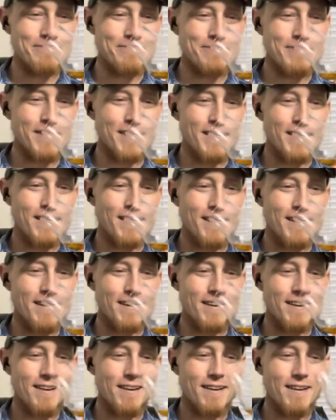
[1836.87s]

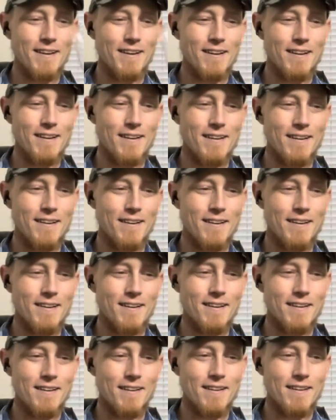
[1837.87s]

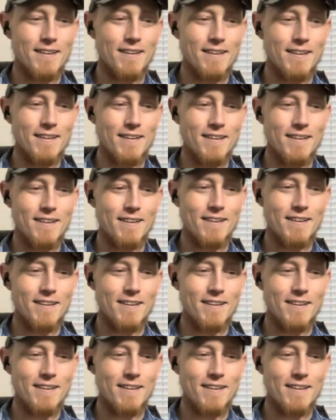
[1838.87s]
(silence)